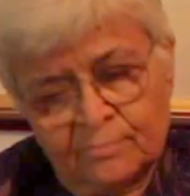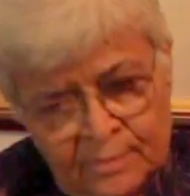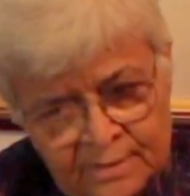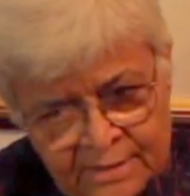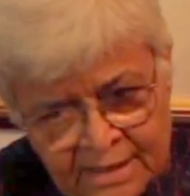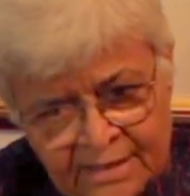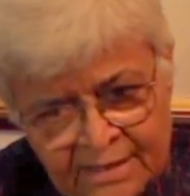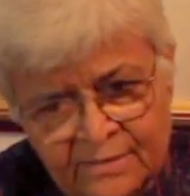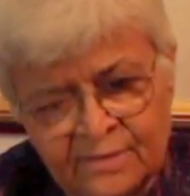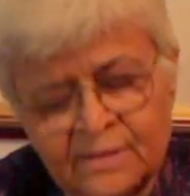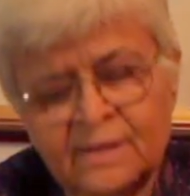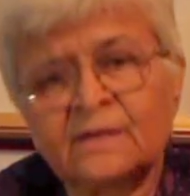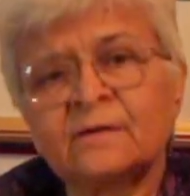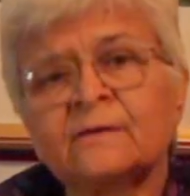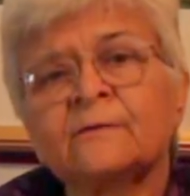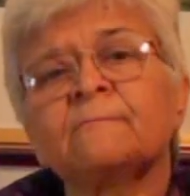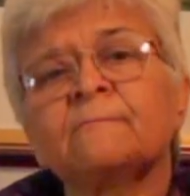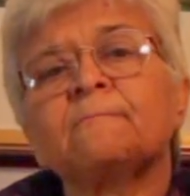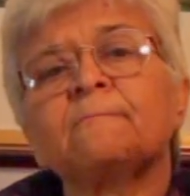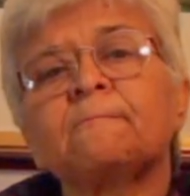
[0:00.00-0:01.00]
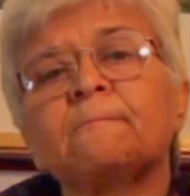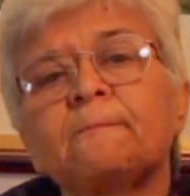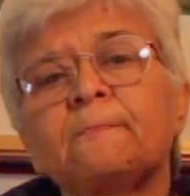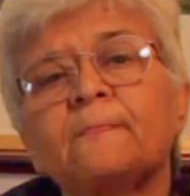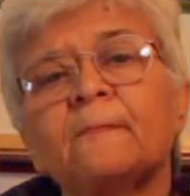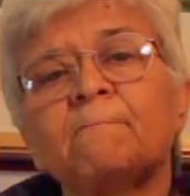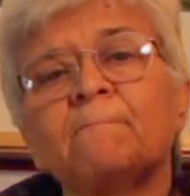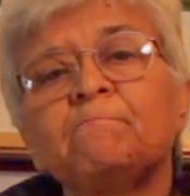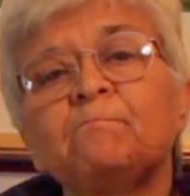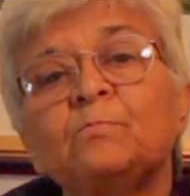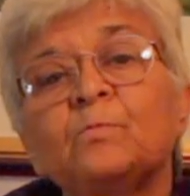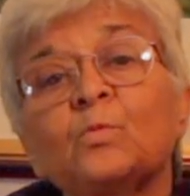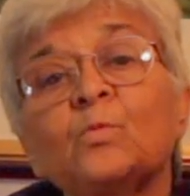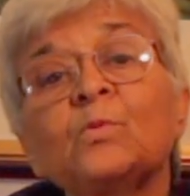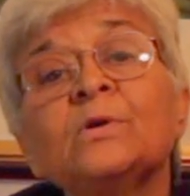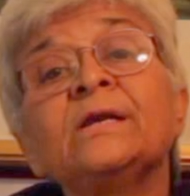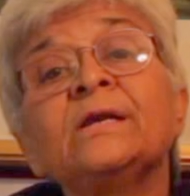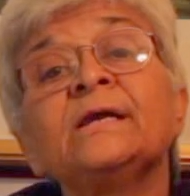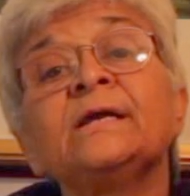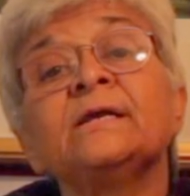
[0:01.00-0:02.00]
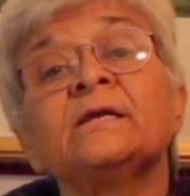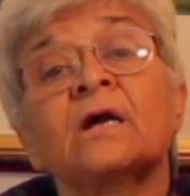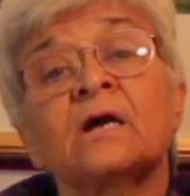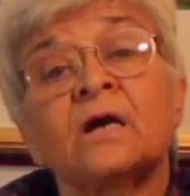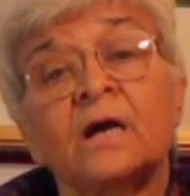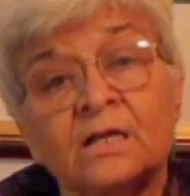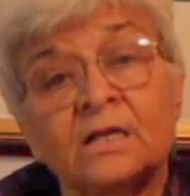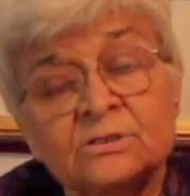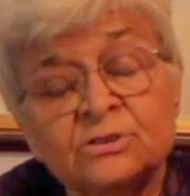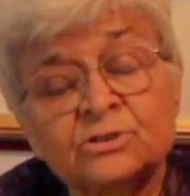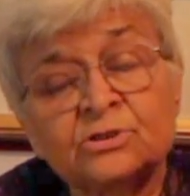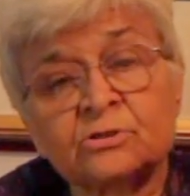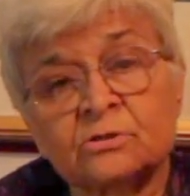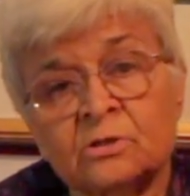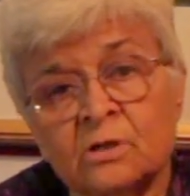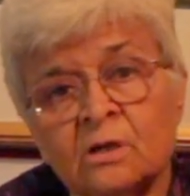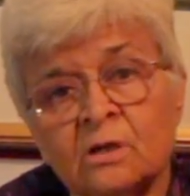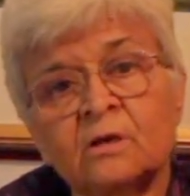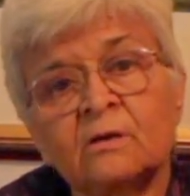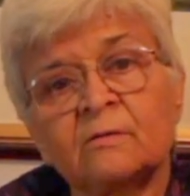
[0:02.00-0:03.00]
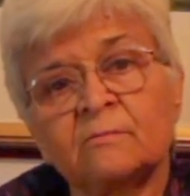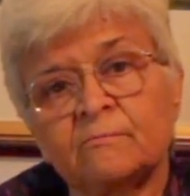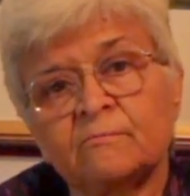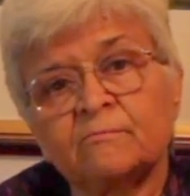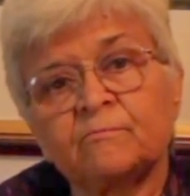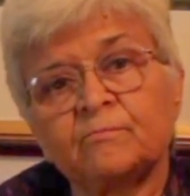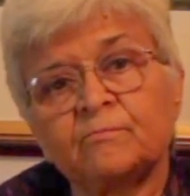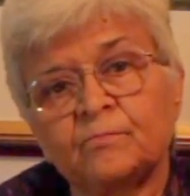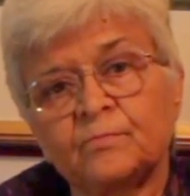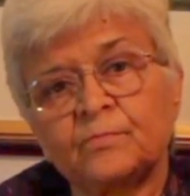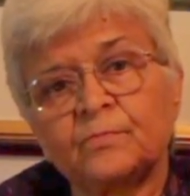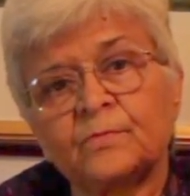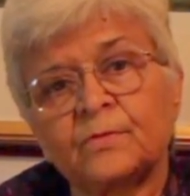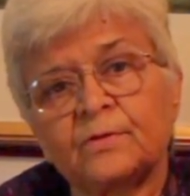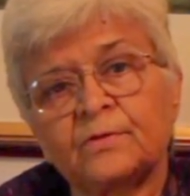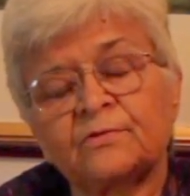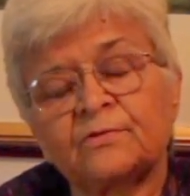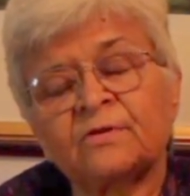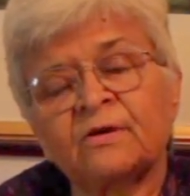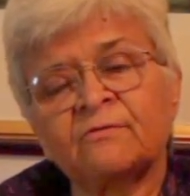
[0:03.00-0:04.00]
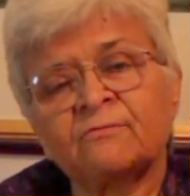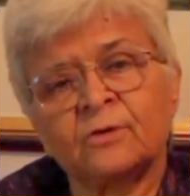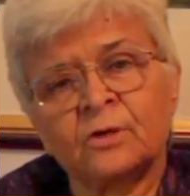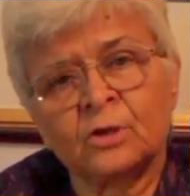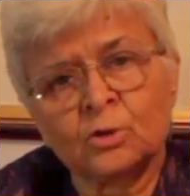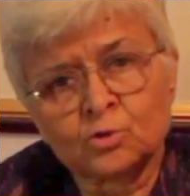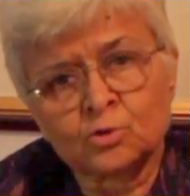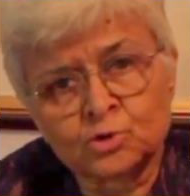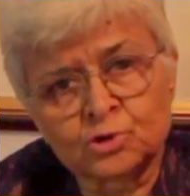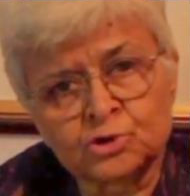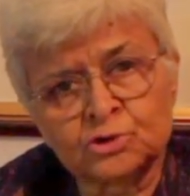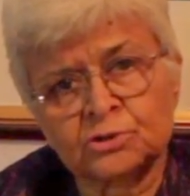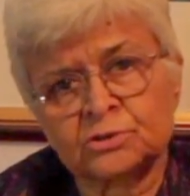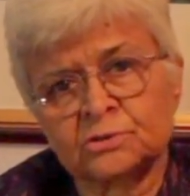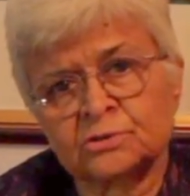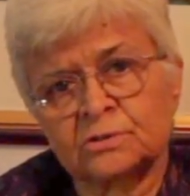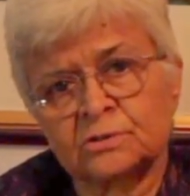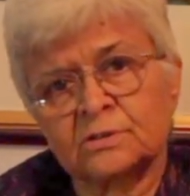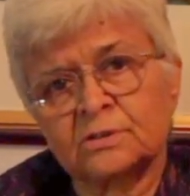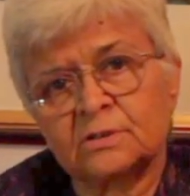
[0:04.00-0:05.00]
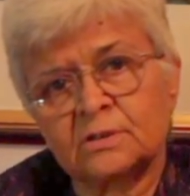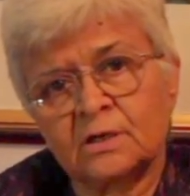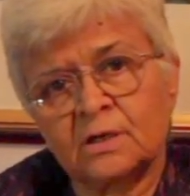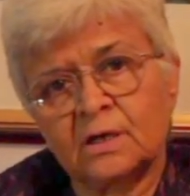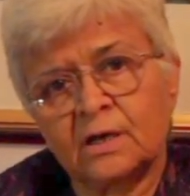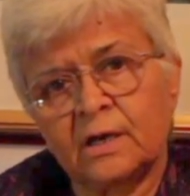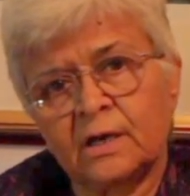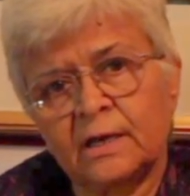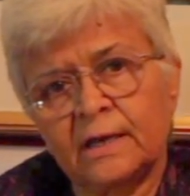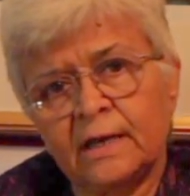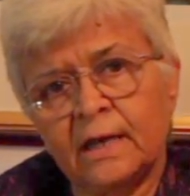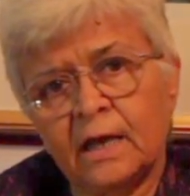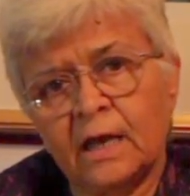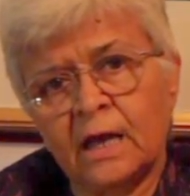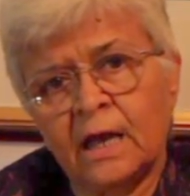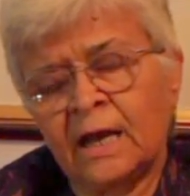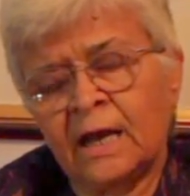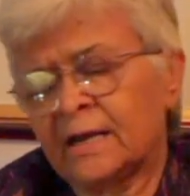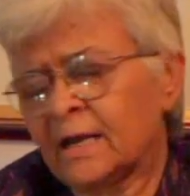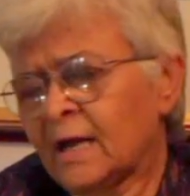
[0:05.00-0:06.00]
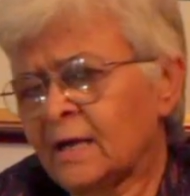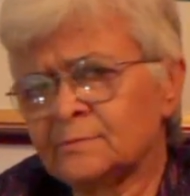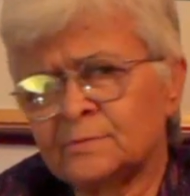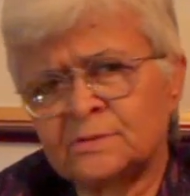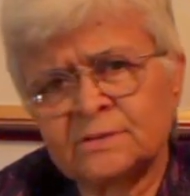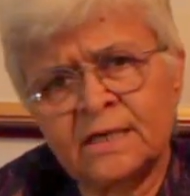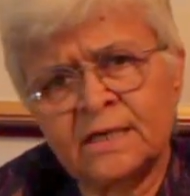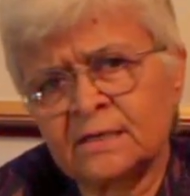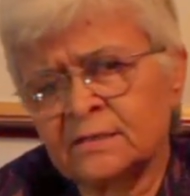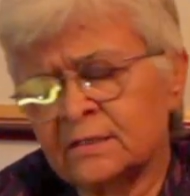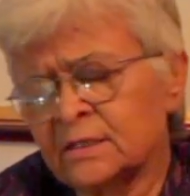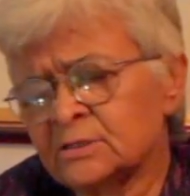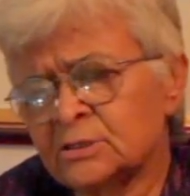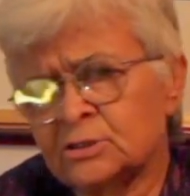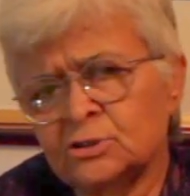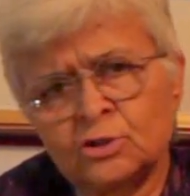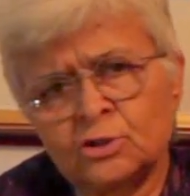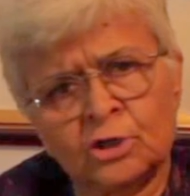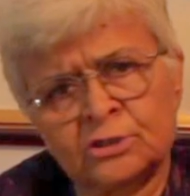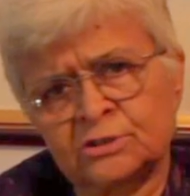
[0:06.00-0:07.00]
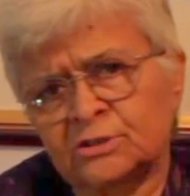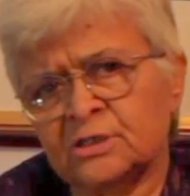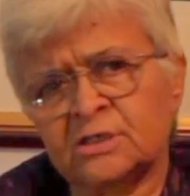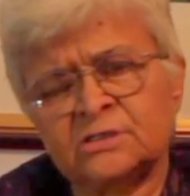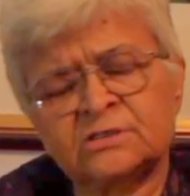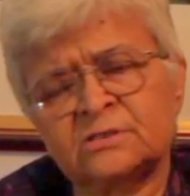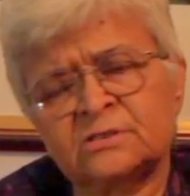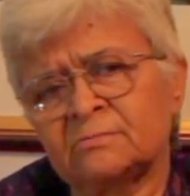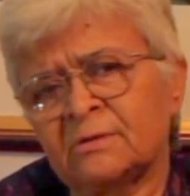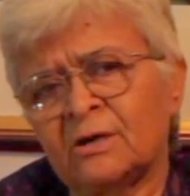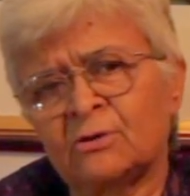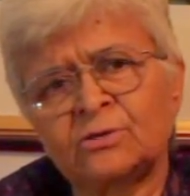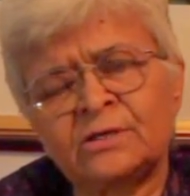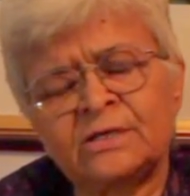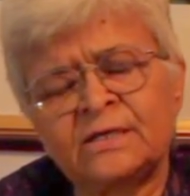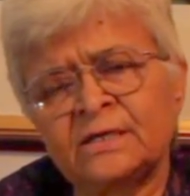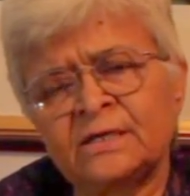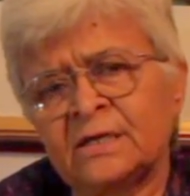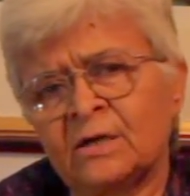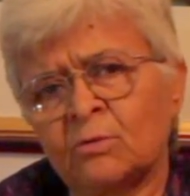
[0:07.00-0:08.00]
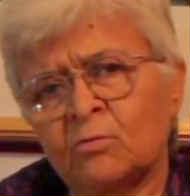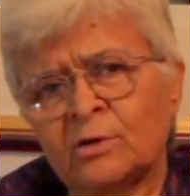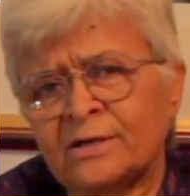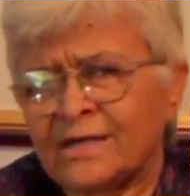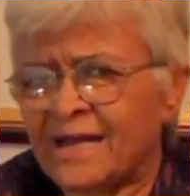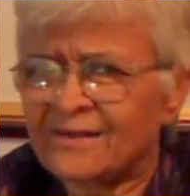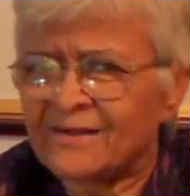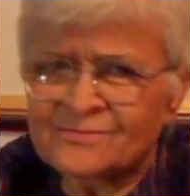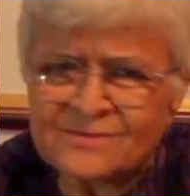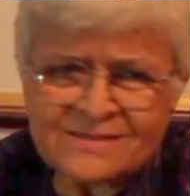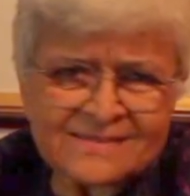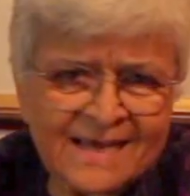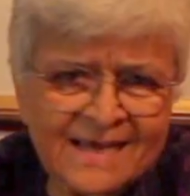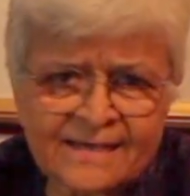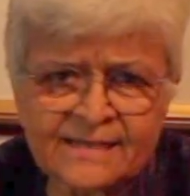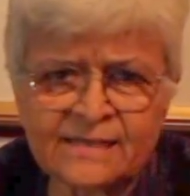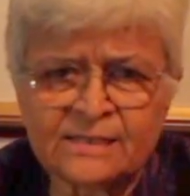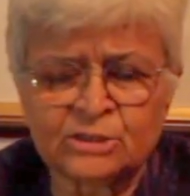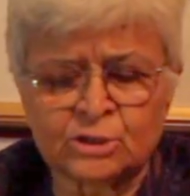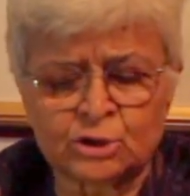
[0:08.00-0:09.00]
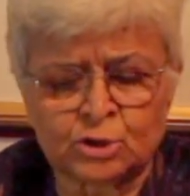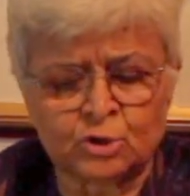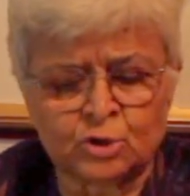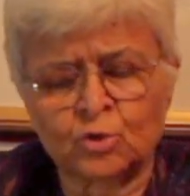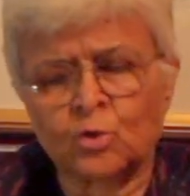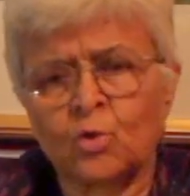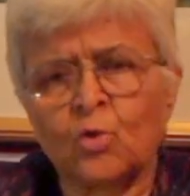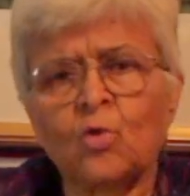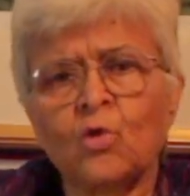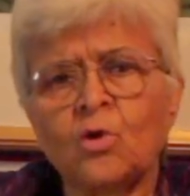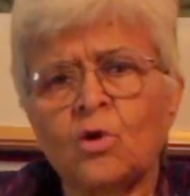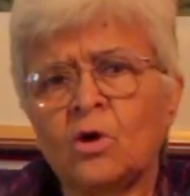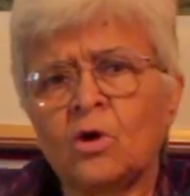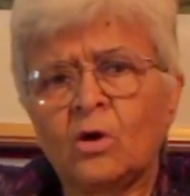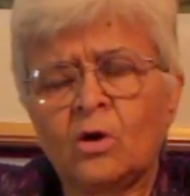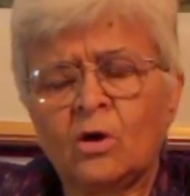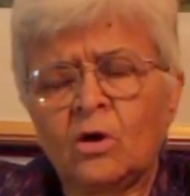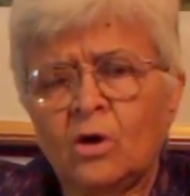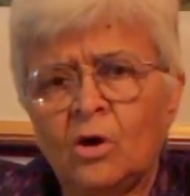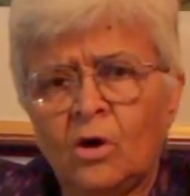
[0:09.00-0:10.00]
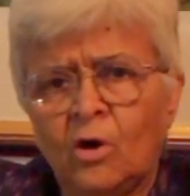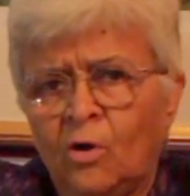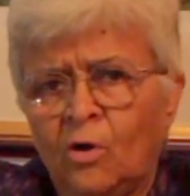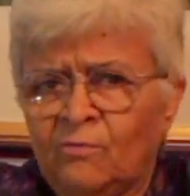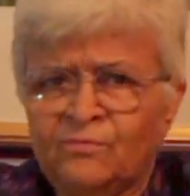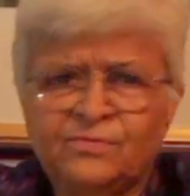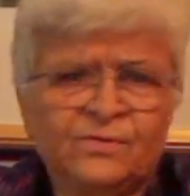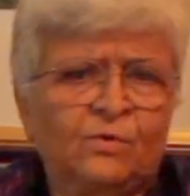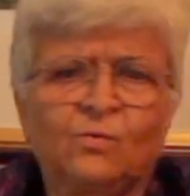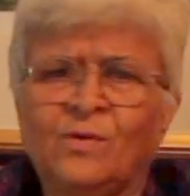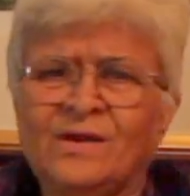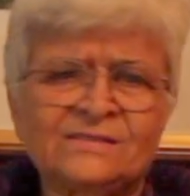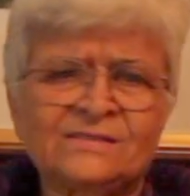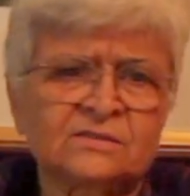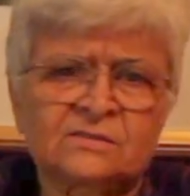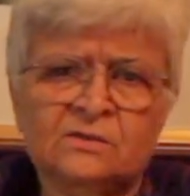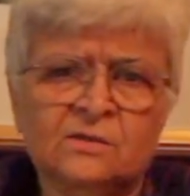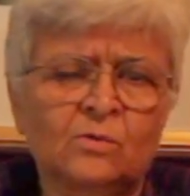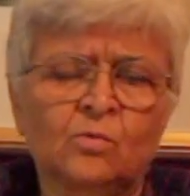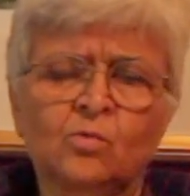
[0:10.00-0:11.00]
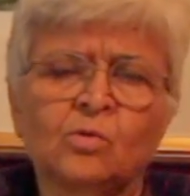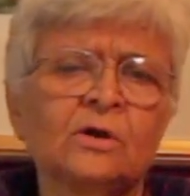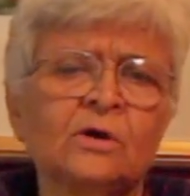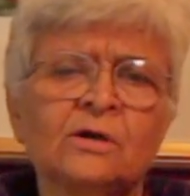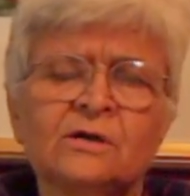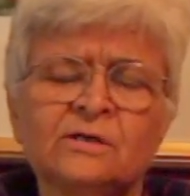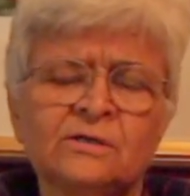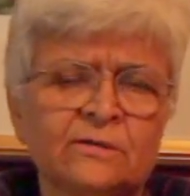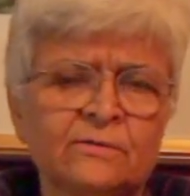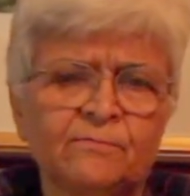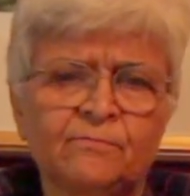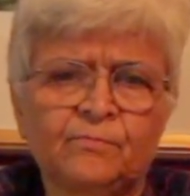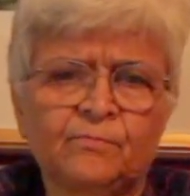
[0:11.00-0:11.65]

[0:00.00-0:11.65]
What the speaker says: But I think we need a cultural revolution. And I'm saying this not just about India. What I have said is true of the Western world.